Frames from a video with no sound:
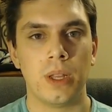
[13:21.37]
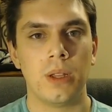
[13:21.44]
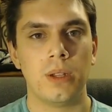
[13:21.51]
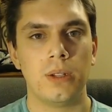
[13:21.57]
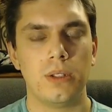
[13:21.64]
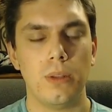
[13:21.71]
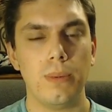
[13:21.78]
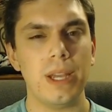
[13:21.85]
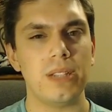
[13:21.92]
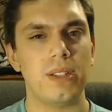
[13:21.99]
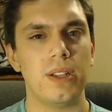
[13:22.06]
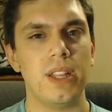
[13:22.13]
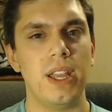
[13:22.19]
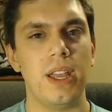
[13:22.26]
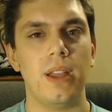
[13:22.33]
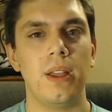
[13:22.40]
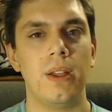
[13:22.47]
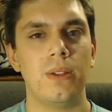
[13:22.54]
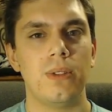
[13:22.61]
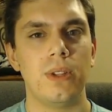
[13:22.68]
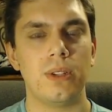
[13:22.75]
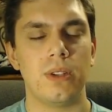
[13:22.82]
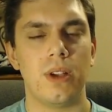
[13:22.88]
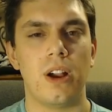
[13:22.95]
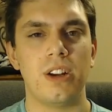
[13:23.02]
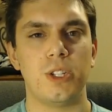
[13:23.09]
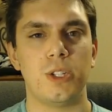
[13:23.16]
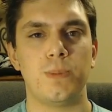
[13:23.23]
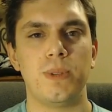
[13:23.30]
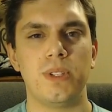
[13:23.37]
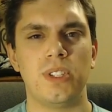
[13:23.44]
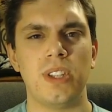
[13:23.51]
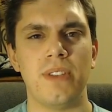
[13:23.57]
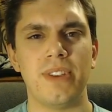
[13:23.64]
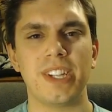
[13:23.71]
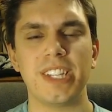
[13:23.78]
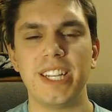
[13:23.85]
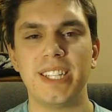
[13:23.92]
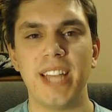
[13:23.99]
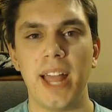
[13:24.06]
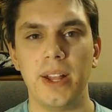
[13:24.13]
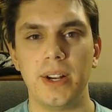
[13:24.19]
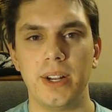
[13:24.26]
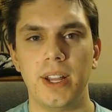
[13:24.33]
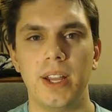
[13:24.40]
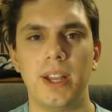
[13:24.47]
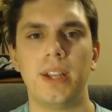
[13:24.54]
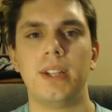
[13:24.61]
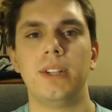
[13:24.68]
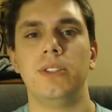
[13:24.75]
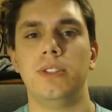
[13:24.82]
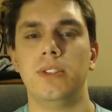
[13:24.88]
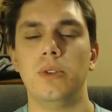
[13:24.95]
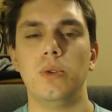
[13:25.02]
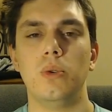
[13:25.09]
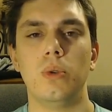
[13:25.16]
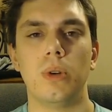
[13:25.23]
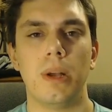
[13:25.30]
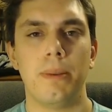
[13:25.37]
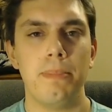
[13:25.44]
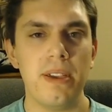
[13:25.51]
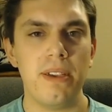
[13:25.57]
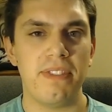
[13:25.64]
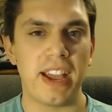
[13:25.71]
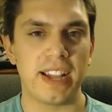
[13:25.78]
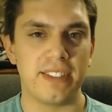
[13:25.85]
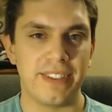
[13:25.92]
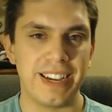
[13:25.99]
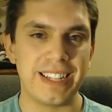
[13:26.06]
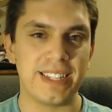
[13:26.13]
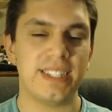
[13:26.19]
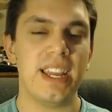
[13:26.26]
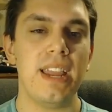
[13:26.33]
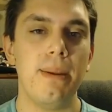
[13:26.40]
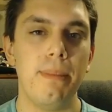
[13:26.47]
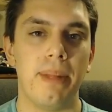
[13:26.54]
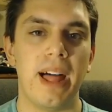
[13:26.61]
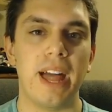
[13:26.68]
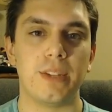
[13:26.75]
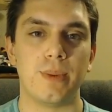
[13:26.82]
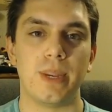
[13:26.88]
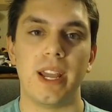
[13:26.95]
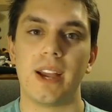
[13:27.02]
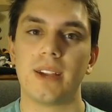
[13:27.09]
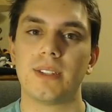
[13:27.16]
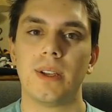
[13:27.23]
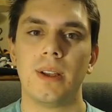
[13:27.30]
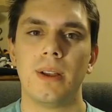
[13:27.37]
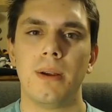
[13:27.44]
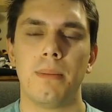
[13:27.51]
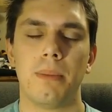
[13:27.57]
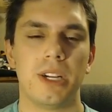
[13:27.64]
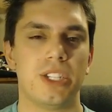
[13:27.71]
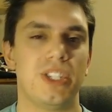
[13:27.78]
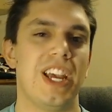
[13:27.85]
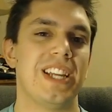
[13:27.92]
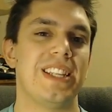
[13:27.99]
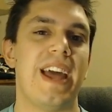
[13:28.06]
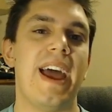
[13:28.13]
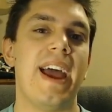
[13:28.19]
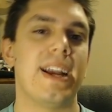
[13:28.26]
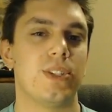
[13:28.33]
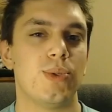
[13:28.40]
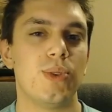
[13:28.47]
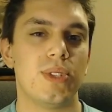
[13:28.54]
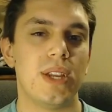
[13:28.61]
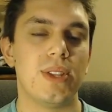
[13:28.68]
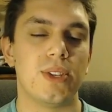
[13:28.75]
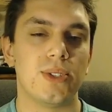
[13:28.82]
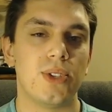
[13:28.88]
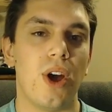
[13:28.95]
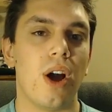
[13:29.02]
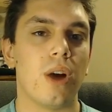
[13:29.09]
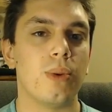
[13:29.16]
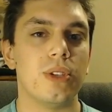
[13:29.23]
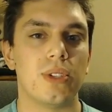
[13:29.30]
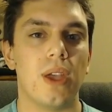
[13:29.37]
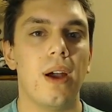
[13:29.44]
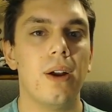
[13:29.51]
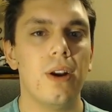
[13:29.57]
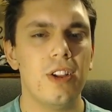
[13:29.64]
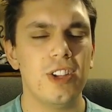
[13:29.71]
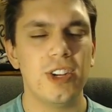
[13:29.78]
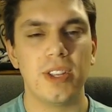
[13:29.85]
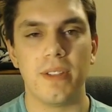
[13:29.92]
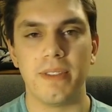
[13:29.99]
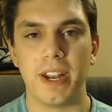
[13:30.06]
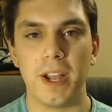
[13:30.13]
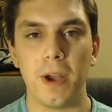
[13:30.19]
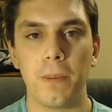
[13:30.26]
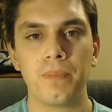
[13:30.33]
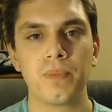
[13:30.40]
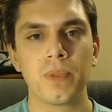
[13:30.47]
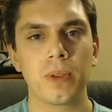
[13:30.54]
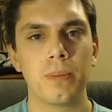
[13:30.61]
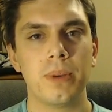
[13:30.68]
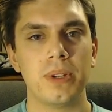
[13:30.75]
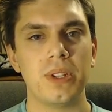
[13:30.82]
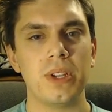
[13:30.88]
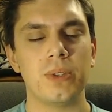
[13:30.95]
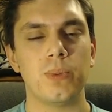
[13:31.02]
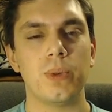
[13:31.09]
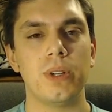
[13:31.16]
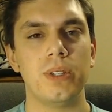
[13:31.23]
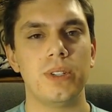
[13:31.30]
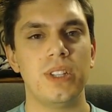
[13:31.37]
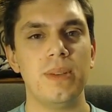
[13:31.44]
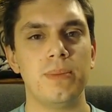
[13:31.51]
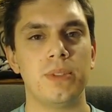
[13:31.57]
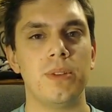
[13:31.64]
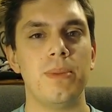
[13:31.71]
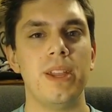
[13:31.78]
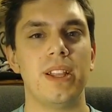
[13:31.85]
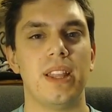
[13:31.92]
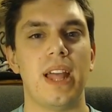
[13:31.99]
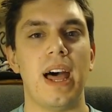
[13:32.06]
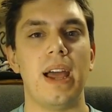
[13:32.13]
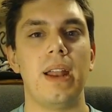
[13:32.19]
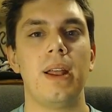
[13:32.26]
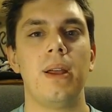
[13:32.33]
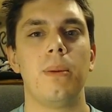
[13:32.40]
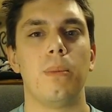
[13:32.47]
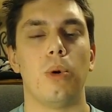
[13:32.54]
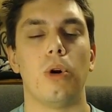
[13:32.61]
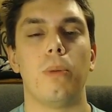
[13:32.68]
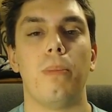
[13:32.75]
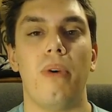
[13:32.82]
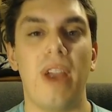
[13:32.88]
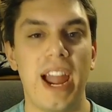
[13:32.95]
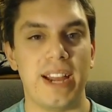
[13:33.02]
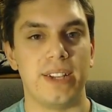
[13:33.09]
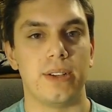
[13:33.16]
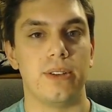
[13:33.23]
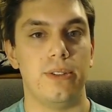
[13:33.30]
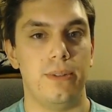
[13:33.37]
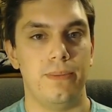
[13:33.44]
So basically, this card is specifically tailored to be effective against Team Plasma decks, much like the Haxorus and the Sock we saw earlier in the video, but this one seems to be a lot more practical.